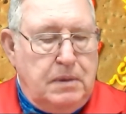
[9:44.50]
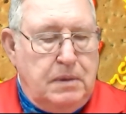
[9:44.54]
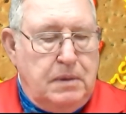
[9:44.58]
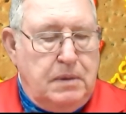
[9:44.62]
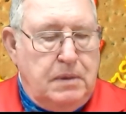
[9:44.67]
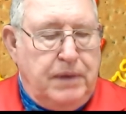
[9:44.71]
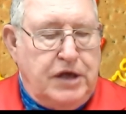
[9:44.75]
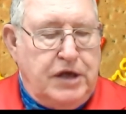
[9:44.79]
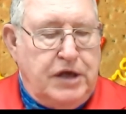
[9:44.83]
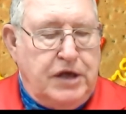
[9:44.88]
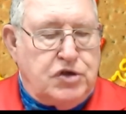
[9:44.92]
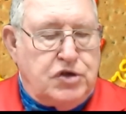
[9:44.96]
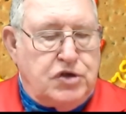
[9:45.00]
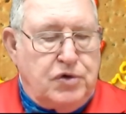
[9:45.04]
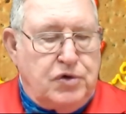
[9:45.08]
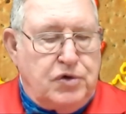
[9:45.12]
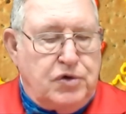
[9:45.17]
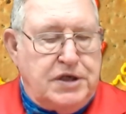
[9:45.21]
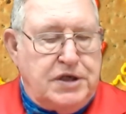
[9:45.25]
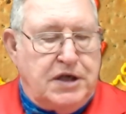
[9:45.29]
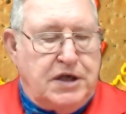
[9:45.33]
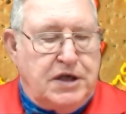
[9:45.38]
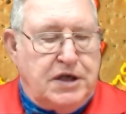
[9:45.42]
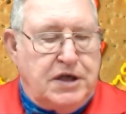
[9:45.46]
Page
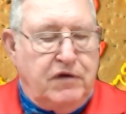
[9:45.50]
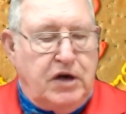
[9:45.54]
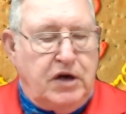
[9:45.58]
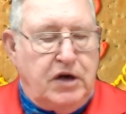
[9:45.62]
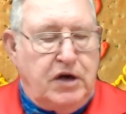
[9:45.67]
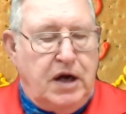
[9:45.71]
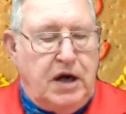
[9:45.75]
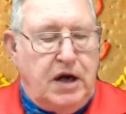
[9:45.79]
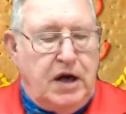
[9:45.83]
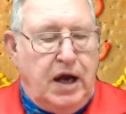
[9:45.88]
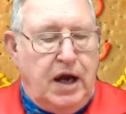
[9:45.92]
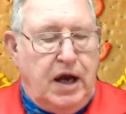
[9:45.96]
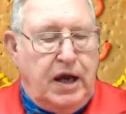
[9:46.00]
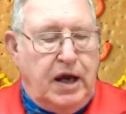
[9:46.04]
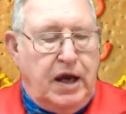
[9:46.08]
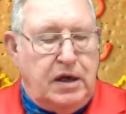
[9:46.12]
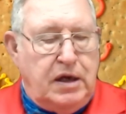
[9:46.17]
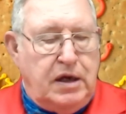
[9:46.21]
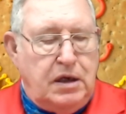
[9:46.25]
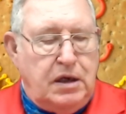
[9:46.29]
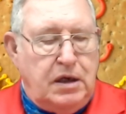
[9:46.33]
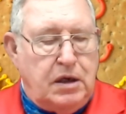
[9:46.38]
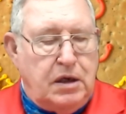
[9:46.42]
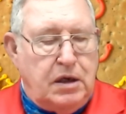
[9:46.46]

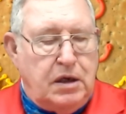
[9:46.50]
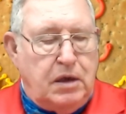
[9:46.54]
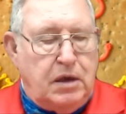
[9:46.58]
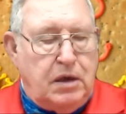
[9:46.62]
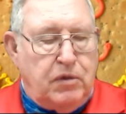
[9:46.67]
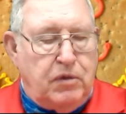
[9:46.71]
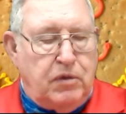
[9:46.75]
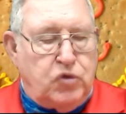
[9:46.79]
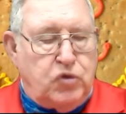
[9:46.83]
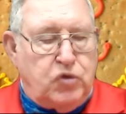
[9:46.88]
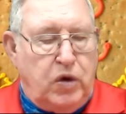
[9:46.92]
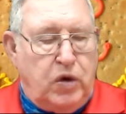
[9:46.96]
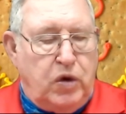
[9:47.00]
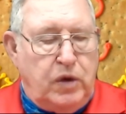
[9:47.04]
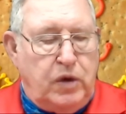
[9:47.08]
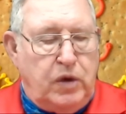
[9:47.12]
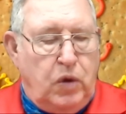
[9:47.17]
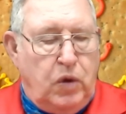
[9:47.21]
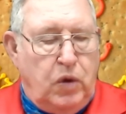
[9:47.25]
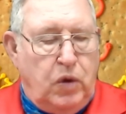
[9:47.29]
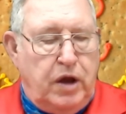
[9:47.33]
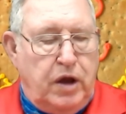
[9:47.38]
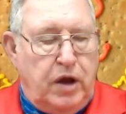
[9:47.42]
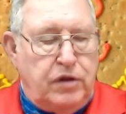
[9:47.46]
379, number
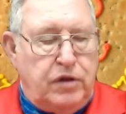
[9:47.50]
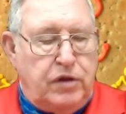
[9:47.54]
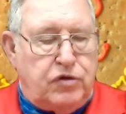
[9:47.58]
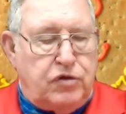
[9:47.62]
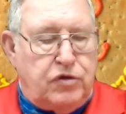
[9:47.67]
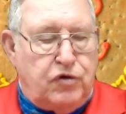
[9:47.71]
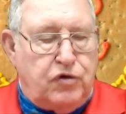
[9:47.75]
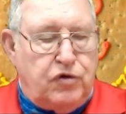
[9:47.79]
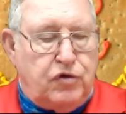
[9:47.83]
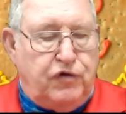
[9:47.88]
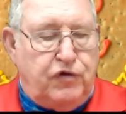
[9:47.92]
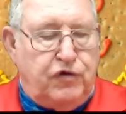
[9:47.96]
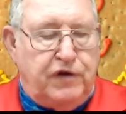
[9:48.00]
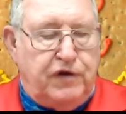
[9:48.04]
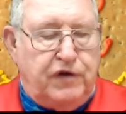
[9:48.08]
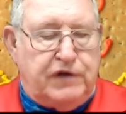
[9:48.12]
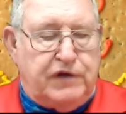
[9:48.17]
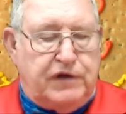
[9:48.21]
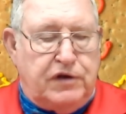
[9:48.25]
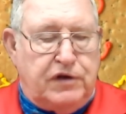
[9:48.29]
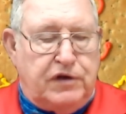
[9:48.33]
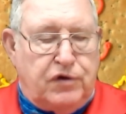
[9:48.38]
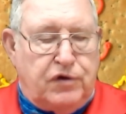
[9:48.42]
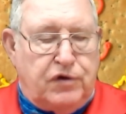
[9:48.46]
21 through
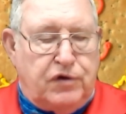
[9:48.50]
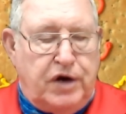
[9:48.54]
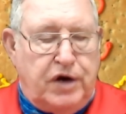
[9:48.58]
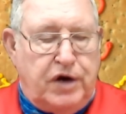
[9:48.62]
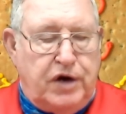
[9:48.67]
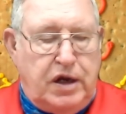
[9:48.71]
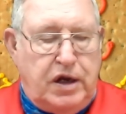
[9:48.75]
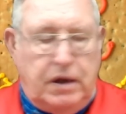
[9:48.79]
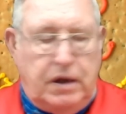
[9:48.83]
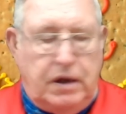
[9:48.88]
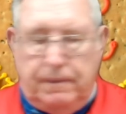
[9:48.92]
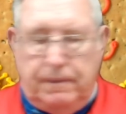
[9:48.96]
53.